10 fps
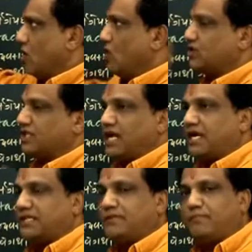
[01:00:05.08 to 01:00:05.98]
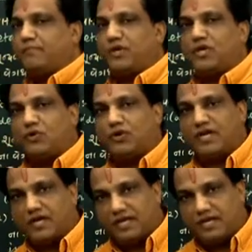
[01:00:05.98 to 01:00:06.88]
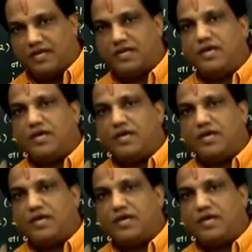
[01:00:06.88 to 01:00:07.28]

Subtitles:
oscillate periodically